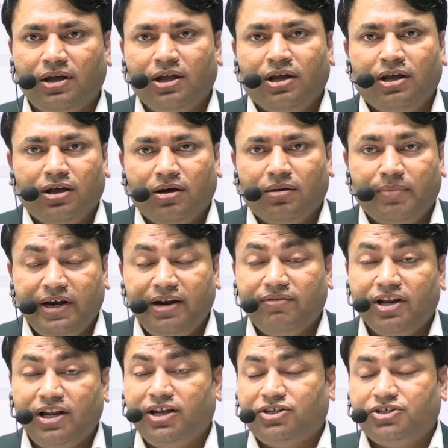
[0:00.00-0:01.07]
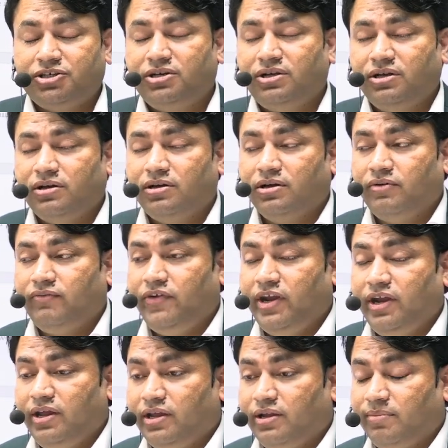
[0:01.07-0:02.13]
medieval age, we
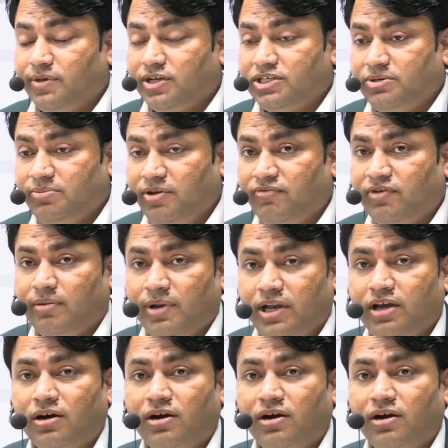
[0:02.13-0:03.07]
must be familiar